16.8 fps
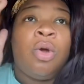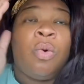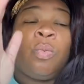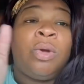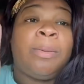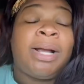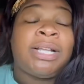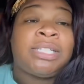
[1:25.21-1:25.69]

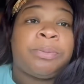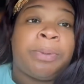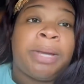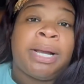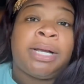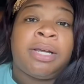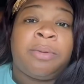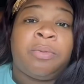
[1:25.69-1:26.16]
We about to
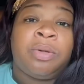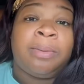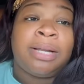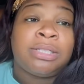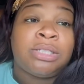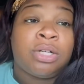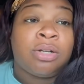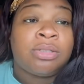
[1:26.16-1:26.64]
pack up. We
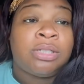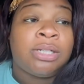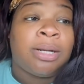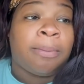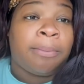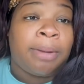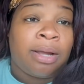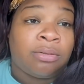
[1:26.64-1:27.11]
about to go to
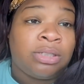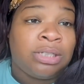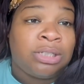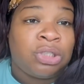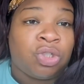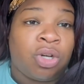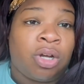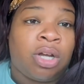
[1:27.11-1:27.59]
the
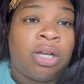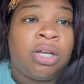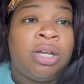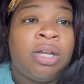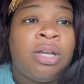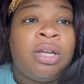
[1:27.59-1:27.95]
mountains, y'all.